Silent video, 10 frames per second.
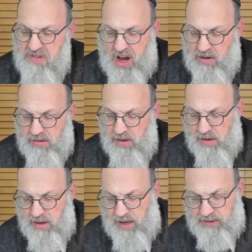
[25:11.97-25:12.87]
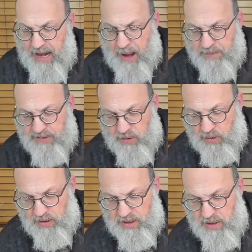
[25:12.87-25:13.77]
No. It has
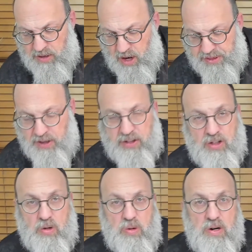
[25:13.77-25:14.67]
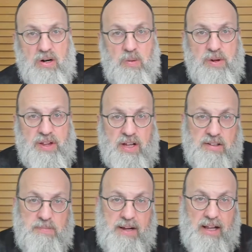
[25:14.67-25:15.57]
absolutely nothing to do with
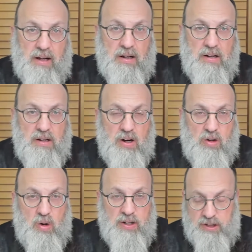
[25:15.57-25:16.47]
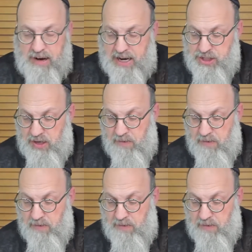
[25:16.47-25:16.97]
Hilchos Megillah, according to Rashi.